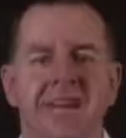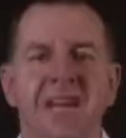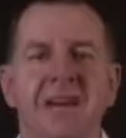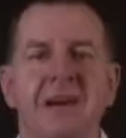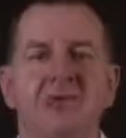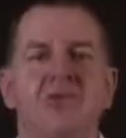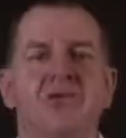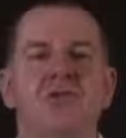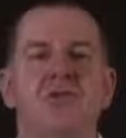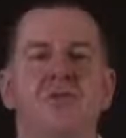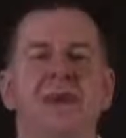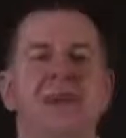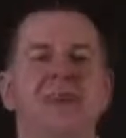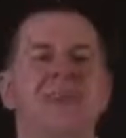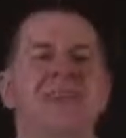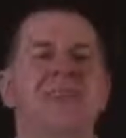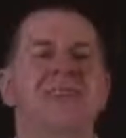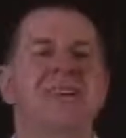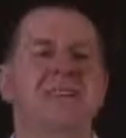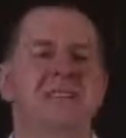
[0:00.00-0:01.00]
How to remain
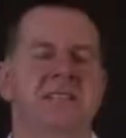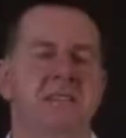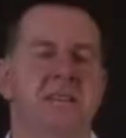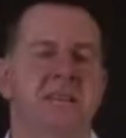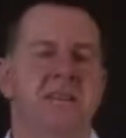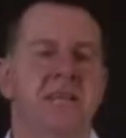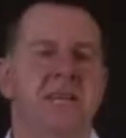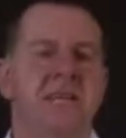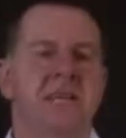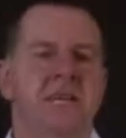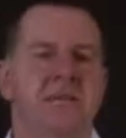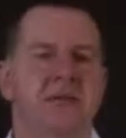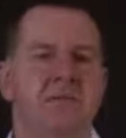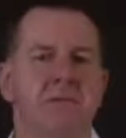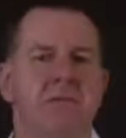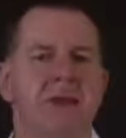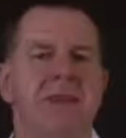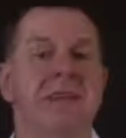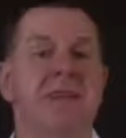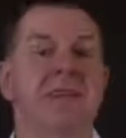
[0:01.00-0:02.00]
connected. Now,
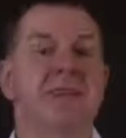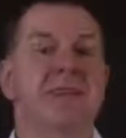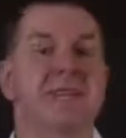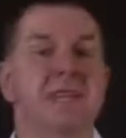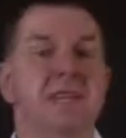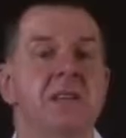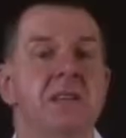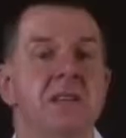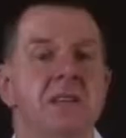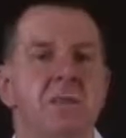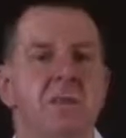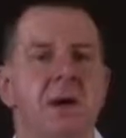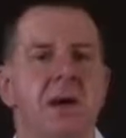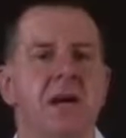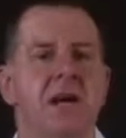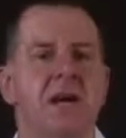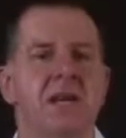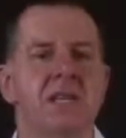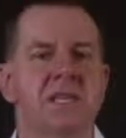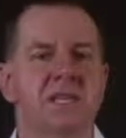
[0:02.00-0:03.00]
remaining connected to the
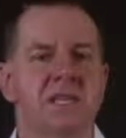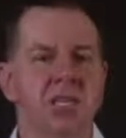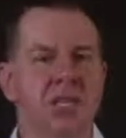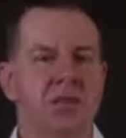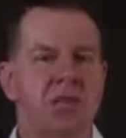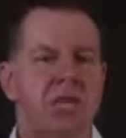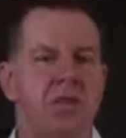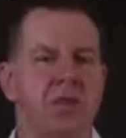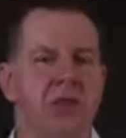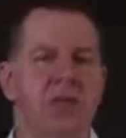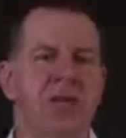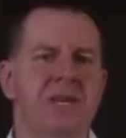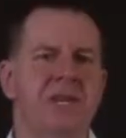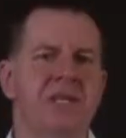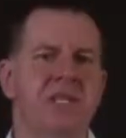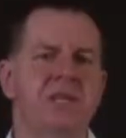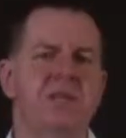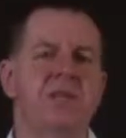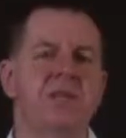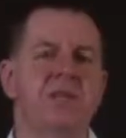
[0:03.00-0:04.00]
market is initially not
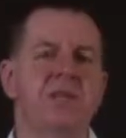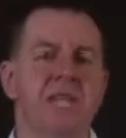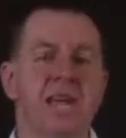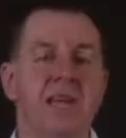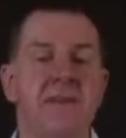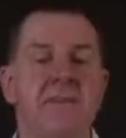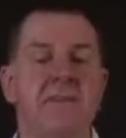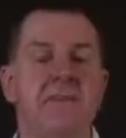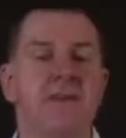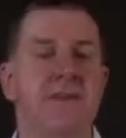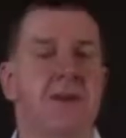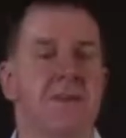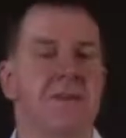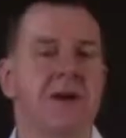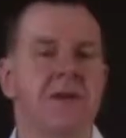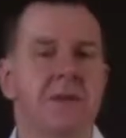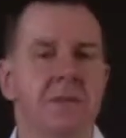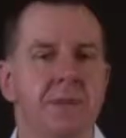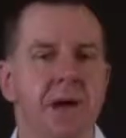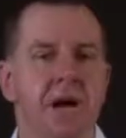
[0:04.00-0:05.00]
easy, because everything
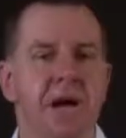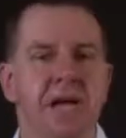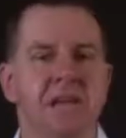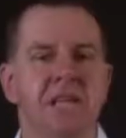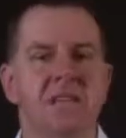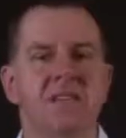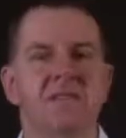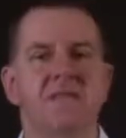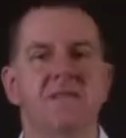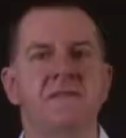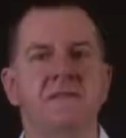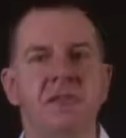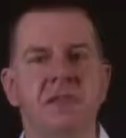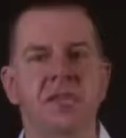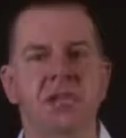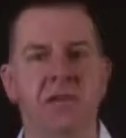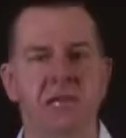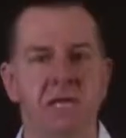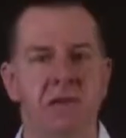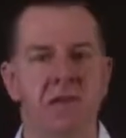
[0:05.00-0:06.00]
about the market is
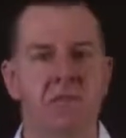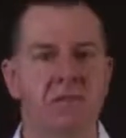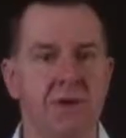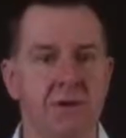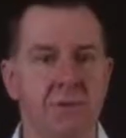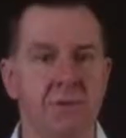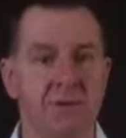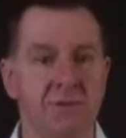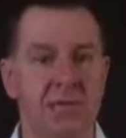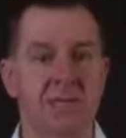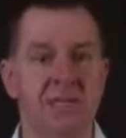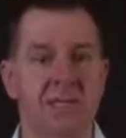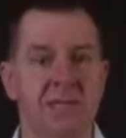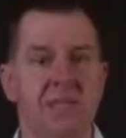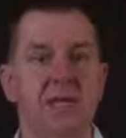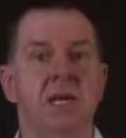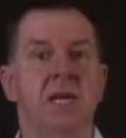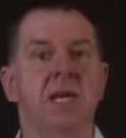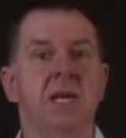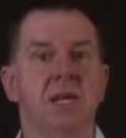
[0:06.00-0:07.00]
visually
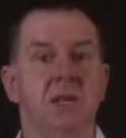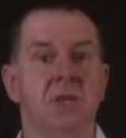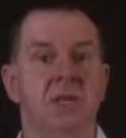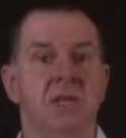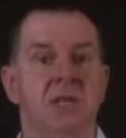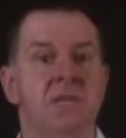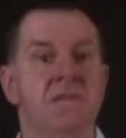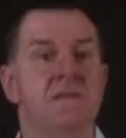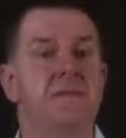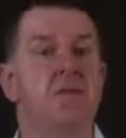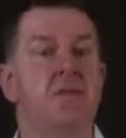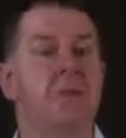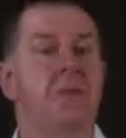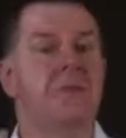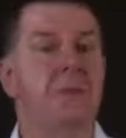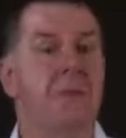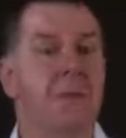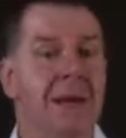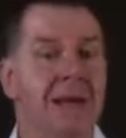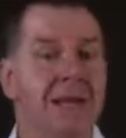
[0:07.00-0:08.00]
represented to us in the form of
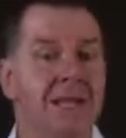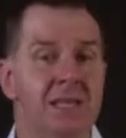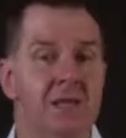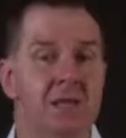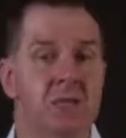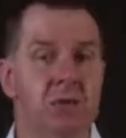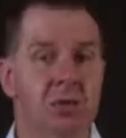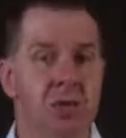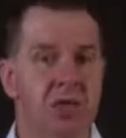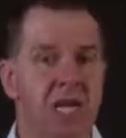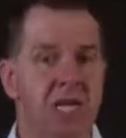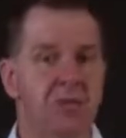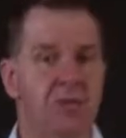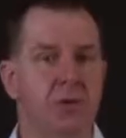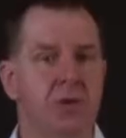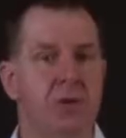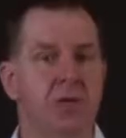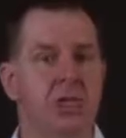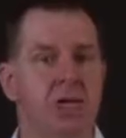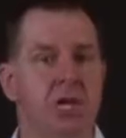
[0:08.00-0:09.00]
a pattern or shape
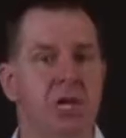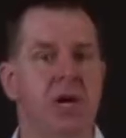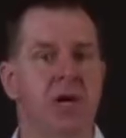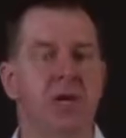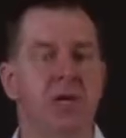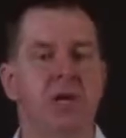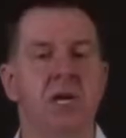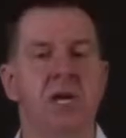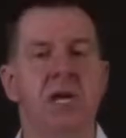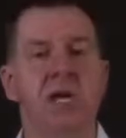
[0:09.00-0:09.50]
on a chart.